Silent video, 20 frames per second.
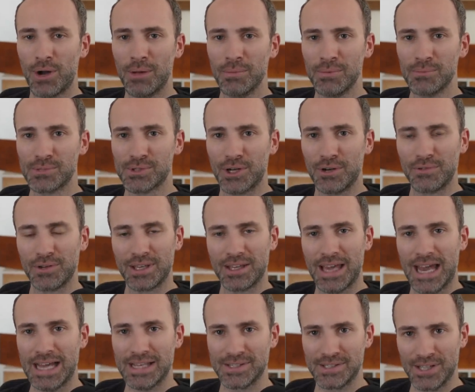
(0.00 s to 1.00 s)
Problem
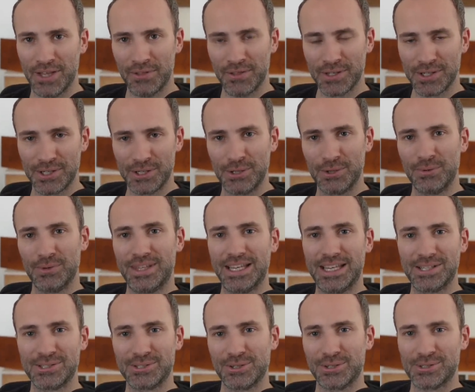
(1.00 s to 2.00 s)
solving has nothing to do with
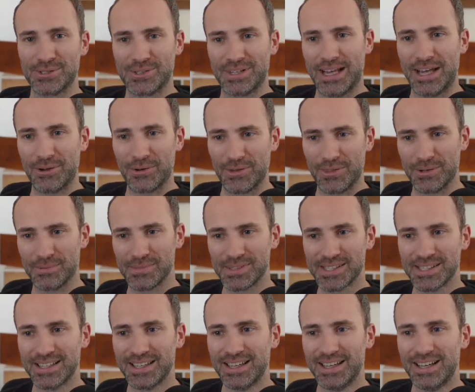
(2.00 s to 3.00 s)
data structures and
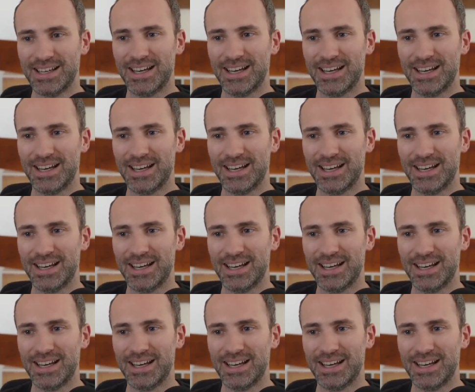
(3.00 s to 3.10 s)
algorithms.